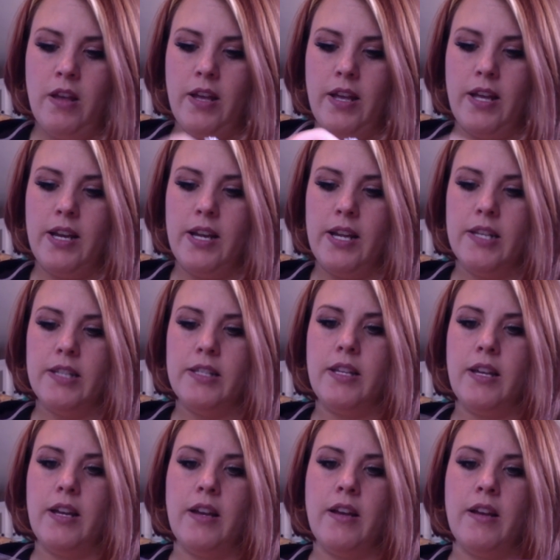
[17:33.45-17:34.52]
It is
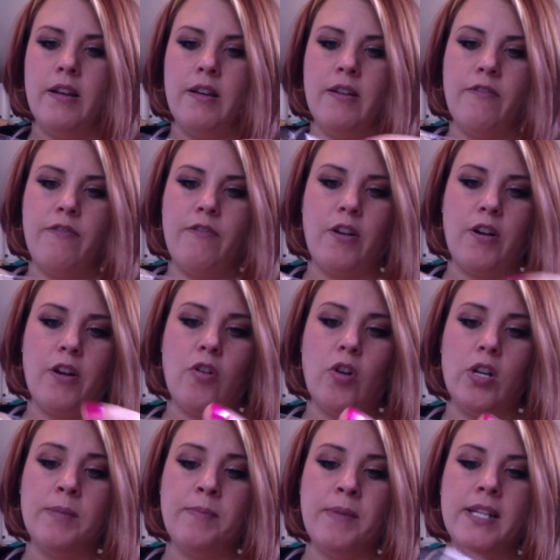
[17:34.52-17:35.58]
for
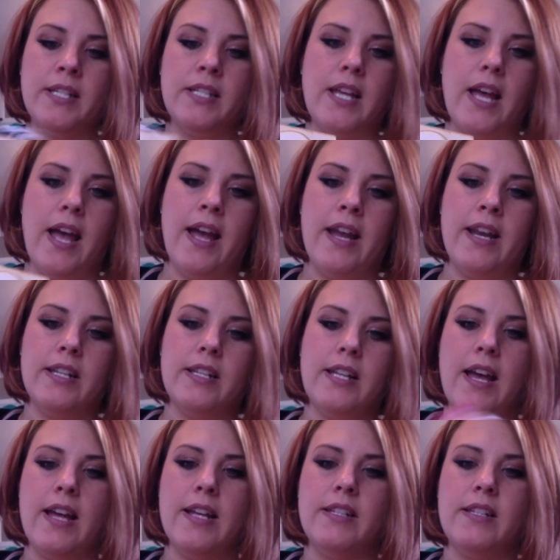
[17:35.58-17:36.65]
Christmas, and it
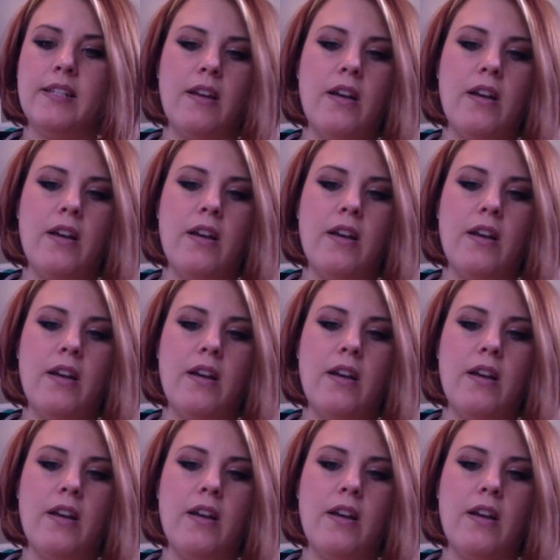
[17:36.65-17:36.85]
has